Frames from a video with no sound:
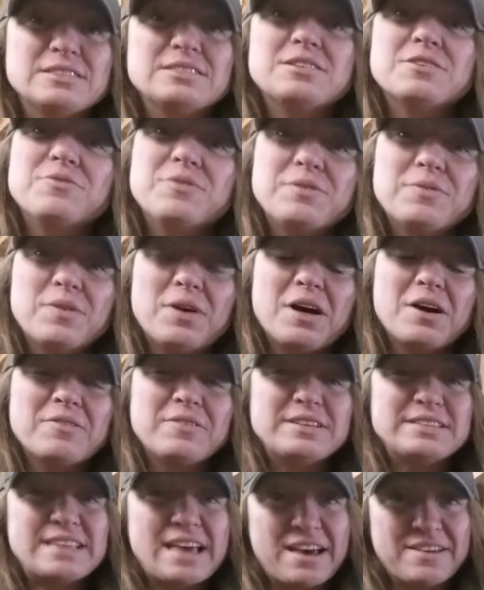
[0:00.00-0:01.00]
So we will
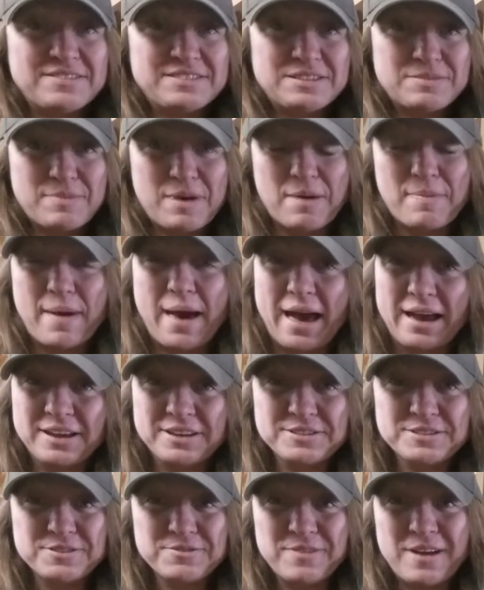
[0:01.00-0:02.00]
always have some
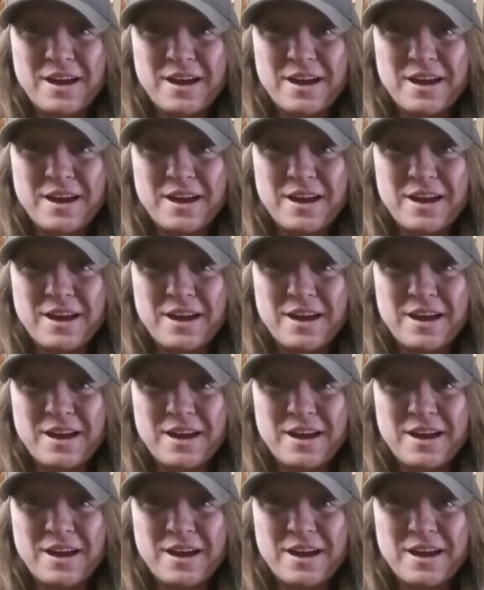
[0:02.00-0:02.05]
alpacas